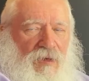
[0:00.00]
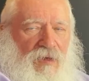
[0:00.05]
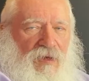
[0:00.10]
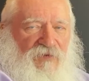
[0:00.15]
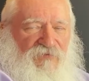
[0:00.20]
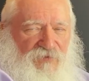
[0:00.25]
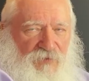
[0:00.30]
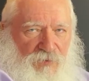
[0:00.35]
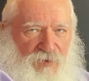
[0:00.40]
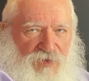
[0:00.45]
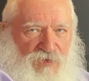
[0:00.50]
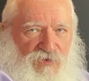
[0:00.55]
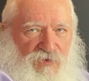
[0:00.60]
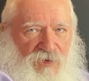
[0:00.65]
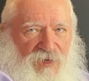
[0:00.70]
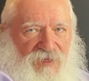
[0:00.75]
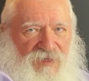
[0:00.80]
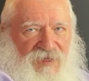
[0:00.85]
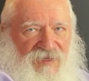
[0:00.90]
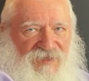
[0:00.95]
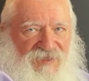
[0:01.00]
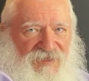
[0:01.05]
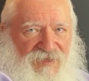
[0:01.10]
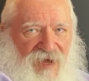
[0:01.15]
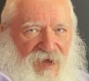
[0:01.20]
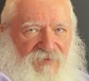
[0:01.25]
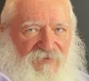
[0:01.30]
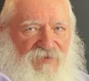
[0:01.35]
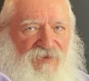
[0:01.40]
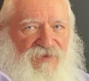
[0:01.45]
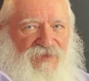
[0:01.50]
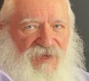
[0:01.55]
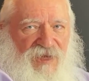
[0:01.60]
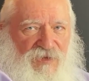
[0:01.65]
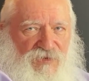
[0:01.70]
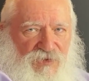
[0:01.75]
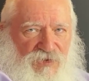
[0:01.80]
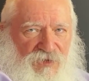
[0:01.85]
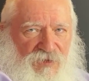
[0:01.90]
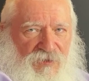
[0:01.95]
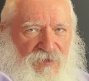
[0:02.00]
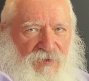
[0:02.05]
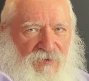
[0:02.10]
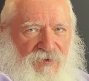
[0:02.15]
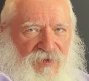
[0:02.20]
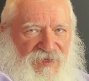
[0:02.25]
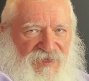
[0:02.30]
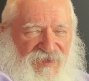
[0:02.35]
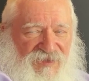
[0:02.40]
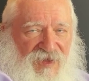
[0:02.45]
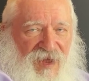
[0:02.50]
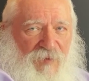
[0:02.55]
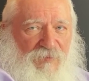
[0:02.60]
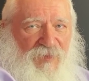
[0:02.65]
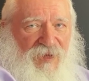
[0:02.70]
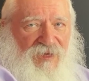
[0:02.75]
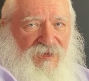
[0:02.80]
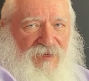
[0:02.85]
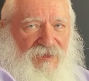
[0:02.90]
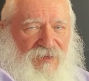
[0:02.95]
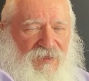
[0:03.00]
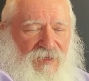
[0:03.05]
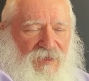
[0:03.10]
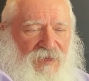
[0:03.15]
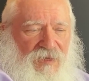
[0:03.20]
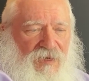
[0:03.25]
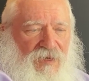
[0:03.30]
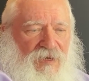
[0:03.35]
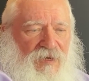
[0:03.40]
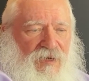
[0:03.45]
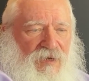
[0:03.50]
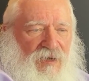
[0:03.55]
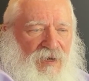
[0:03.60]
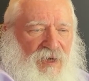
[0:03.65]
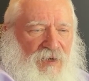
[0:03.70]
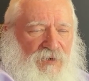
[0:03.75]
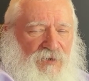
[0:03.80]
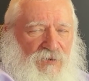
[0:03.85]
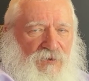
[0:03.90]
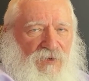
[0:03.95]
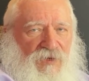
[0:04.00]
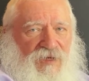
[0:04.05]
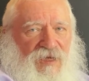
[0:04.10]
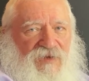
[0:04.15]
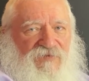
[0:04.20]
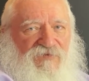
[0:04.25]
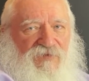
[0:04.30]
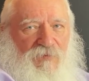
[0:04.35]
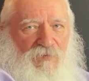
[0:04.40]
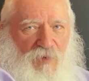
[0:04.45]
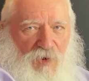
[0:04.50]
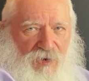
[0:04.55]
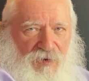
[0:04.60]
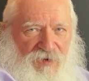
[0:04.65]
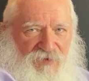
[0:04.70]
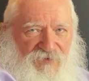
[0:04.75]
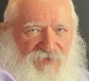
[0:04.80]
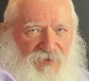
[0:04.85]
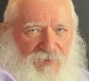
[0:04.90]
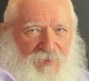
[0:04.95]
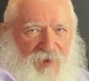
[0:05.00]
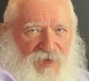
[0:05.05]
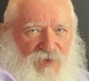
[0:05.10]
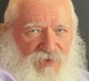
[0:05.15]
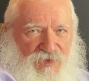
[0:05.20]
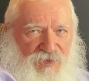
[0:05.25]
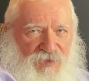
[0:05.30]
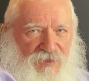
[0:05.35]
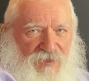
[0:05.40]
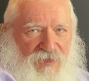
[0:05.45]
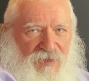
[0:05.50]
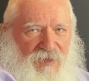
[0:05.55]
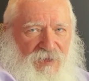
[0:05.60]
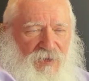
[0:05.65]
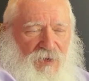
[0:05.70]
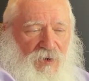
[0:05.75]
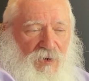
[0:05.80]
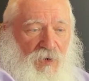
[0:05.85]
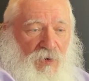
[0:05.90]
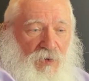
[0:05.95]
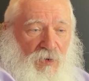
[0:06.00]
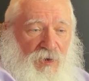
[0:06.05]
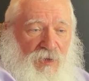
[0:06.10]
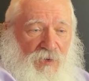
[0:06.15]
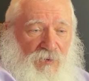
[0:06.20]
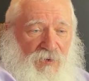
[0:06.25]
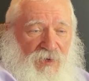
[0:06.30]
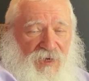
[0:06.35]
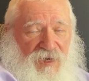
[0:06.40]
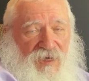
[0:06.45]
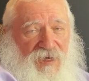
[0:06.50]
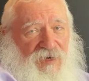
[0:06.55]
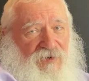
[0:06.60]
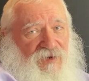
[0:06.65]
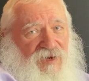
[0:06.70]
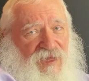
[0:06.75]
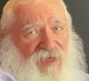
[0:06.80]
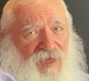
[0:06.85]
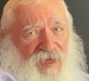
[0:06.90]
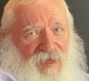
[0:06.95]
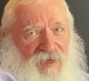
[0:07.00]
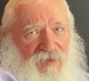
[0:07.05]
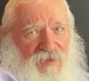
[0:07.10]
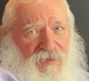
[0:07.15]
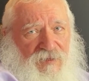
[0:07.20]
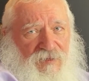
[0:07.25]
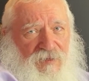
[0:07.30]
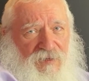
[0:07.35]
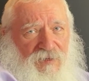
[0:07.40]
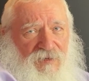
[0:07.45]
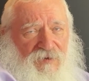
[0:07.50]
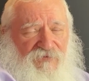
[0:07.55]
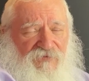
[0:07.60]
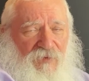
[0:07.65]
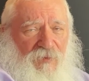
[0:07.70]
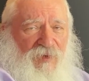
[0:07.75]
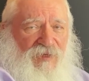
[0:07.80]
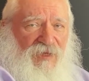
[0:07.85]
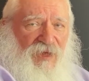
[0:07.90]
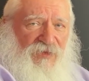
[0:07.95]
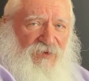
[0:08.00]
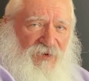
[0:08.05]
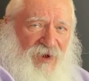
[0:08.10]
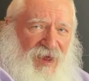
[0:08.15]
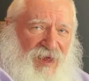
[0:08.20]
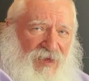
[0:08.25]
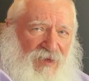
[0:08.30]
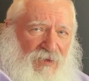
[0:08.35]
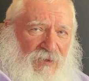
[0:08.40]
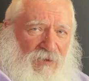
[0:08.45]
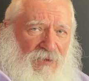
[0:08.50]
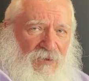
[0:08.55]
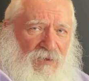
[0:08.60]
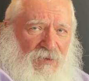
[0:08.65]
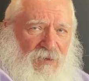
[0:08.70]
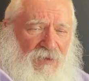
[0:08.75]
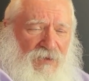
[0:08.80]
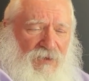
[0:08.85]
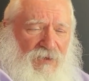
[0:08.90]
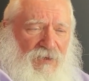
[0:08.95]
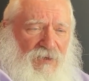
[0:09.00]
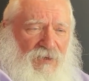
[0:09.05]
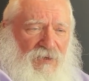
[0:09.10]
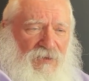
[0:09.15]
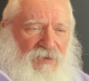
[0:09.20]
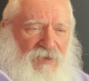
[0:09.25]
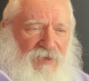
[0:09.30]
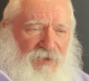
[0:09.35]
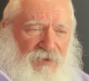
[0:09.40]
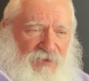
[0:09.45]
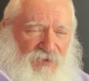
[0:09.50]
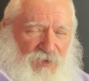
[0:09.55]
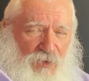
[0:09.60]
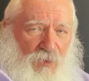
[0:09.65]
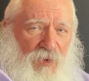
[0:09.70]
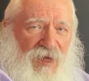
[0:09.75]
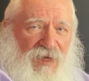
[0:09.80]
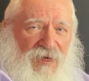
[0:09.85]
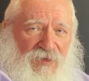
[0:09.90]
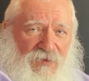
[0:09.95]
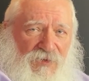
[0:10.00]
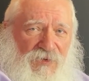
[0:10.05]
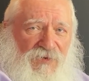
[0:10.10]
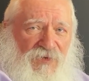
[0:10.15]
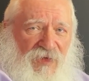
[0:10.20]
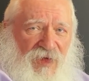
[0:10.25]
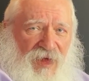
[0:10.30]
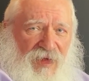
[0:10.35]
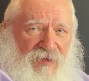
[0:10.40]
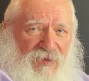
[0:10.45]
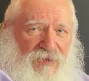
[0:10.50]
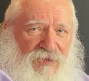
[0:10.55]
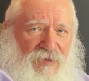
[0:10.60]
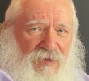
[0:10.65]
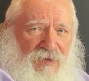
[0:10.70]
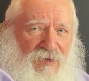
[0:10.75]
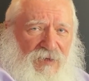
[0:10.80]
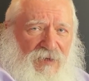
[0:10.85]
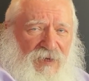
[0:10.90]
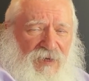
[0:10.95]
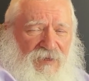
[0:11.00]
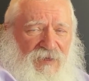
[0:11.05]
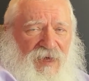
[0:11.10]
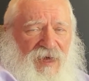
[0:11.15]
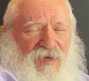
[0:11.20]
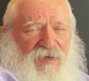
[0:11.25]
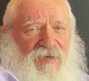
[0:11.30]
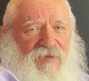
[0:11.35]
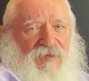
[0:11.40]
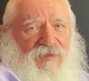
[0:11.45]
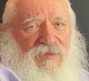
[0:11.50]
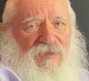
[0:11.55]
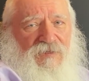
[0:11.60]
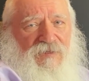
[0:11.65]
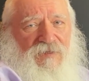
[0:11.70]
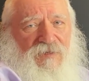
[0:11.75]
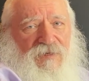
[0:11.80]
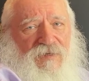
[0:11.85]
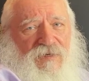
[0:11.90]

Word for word: If you enjoyed this conversation or this topic and you're looking for more information, or you want to hear it again from another angle, there is a way to do that, and that is